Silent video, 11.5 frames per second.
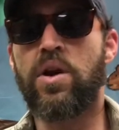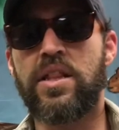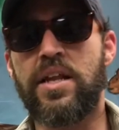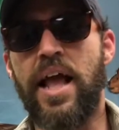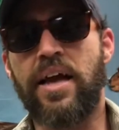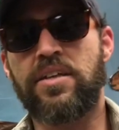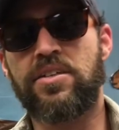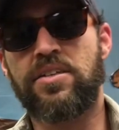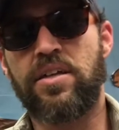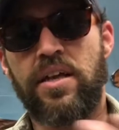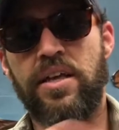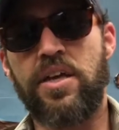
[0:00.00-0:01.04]
of the next
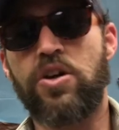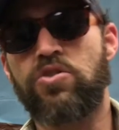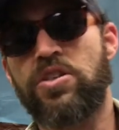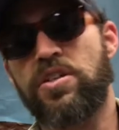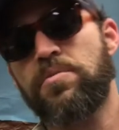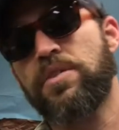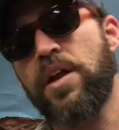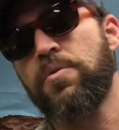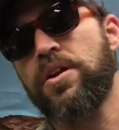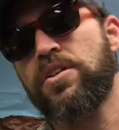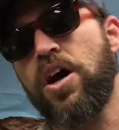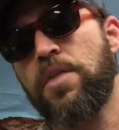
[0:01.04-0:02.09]
ecosystems that I
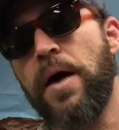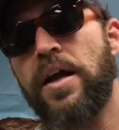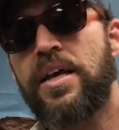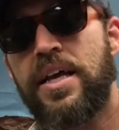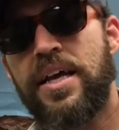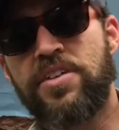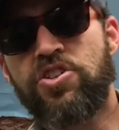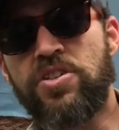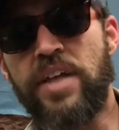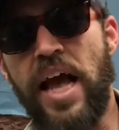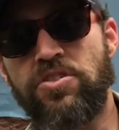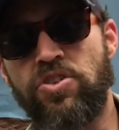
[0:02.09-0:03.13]
want to talk about is the
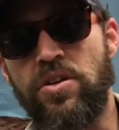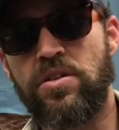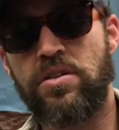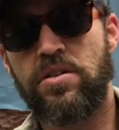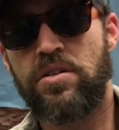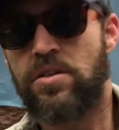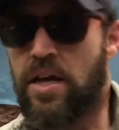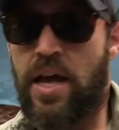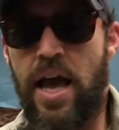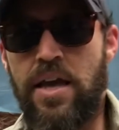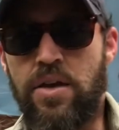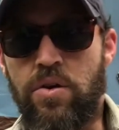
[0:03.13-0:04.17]
desert.
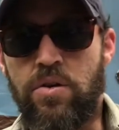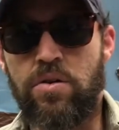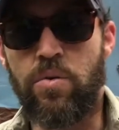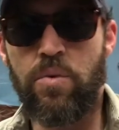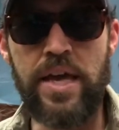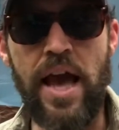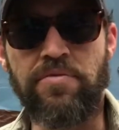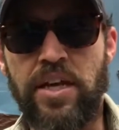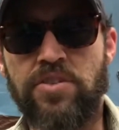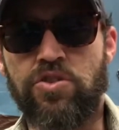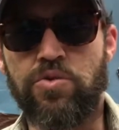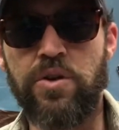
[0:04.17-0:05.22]
Hey, we have
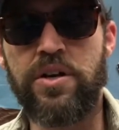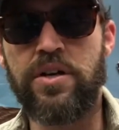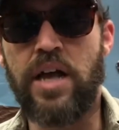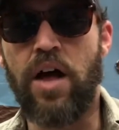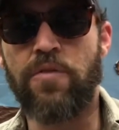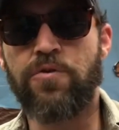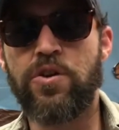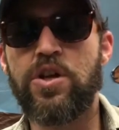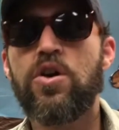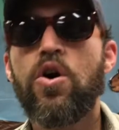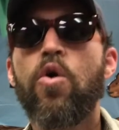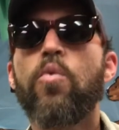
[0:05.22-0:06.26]
deserts. We're here in California.
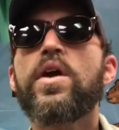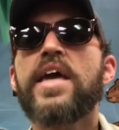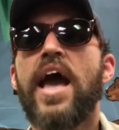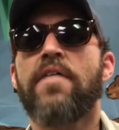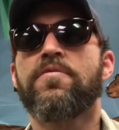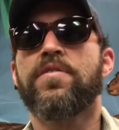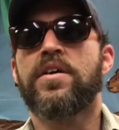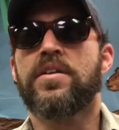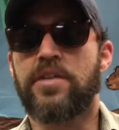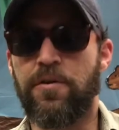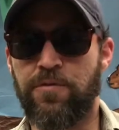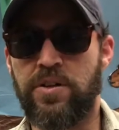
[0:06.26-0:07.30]
We have
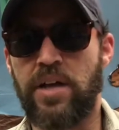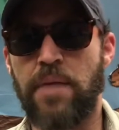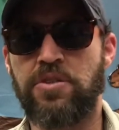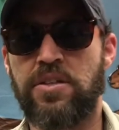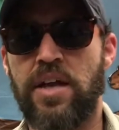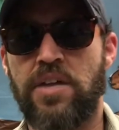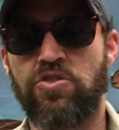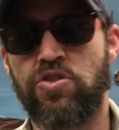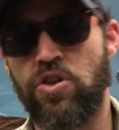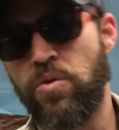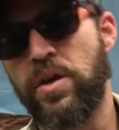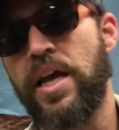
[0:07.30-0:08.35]
different types of
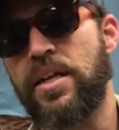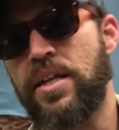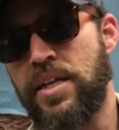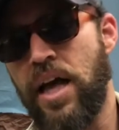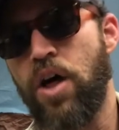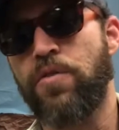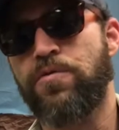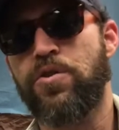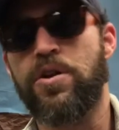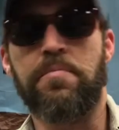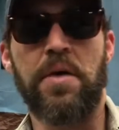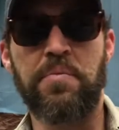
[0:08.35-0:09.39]
deserts located in
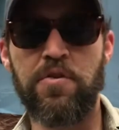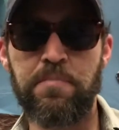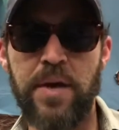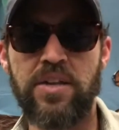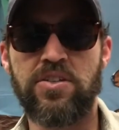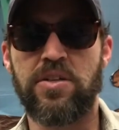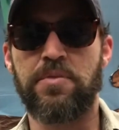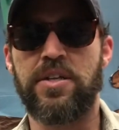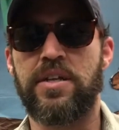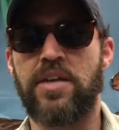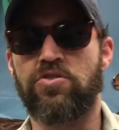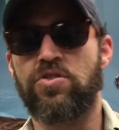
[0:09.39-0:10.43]
California. Maybe you've been to some of the
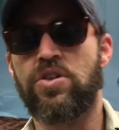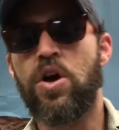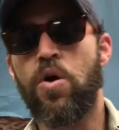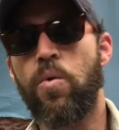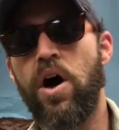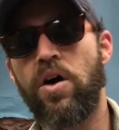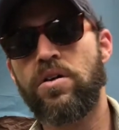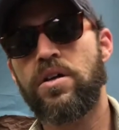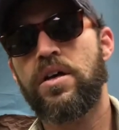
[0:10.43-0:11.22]
deserts. Well,